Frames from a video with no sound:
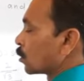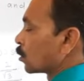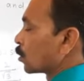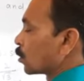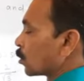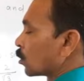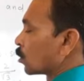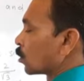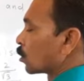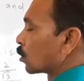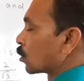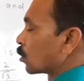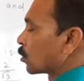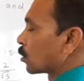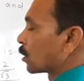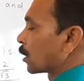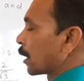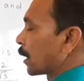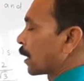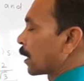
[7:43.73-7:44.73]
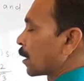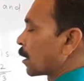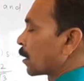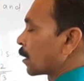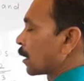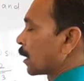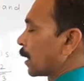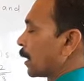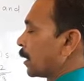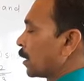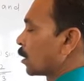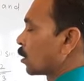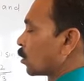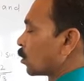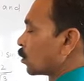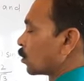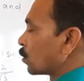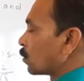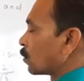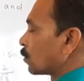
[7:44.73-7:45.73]
2 root 3
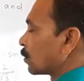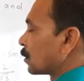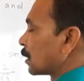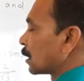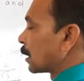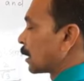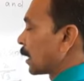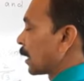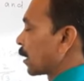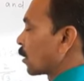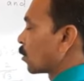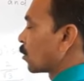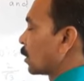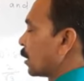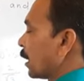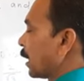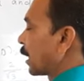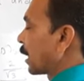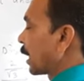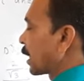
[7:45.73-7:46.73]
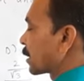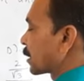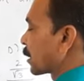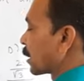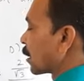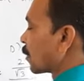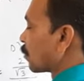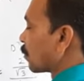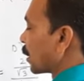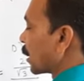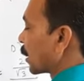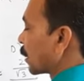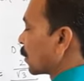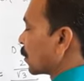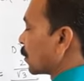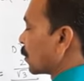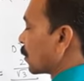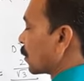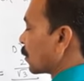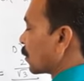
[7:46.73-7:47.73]
into, take only irrational
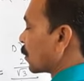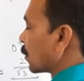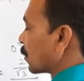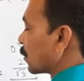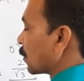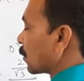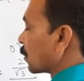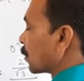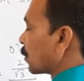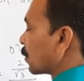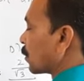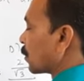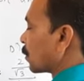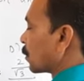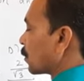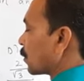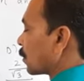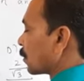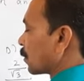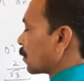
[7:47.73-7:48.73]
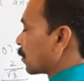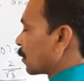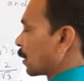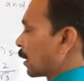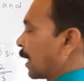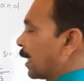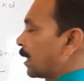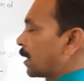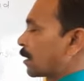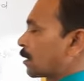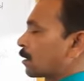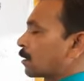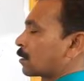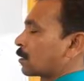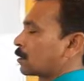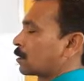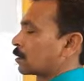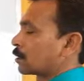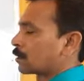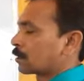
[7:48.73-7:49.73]
number,
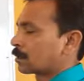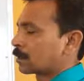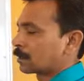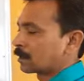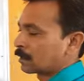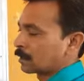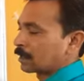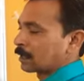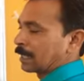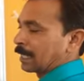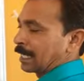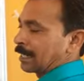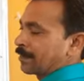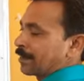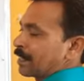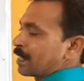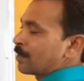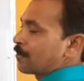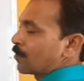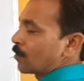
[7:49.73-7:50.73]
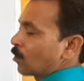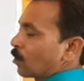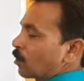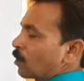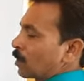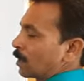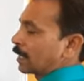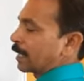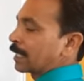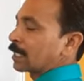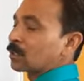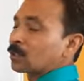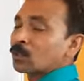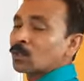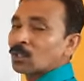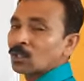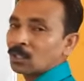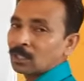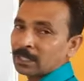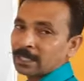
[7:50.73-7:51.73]
right? Even if you want to take
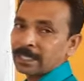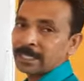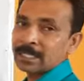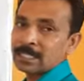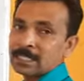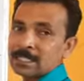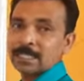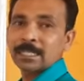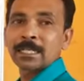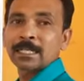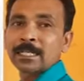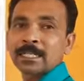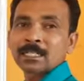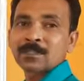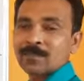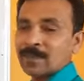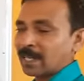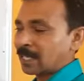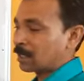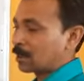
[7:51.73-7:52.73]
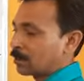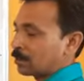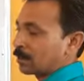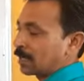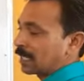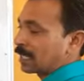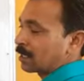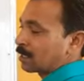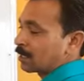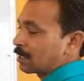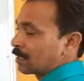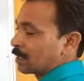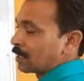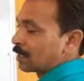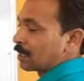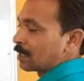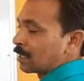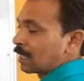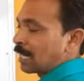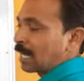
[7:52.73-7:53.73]
2 root 3, still it is fine, but
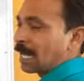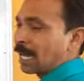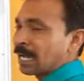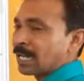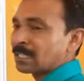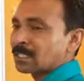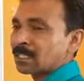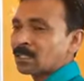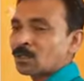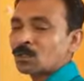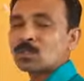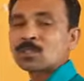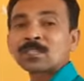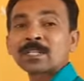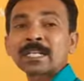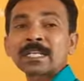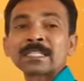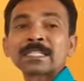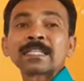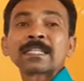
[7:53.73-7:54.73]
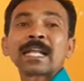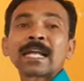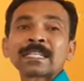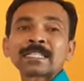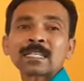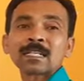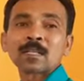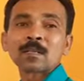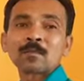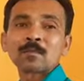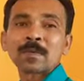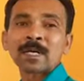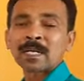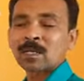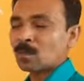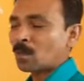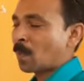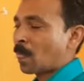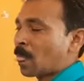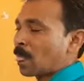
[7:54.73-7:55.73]
as root 3 is irrational number,
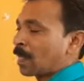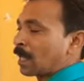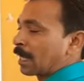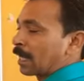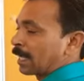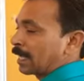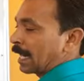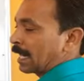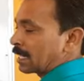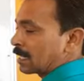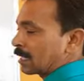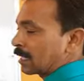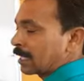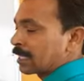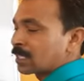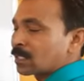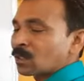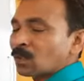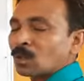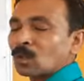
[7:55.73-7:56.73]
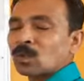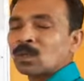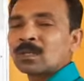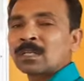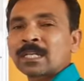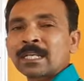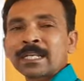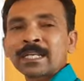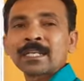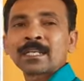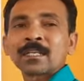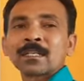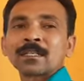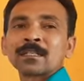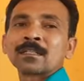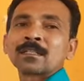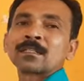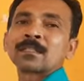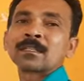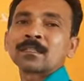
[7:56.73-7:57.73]
rationalize
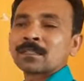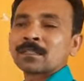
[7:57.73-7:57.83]
only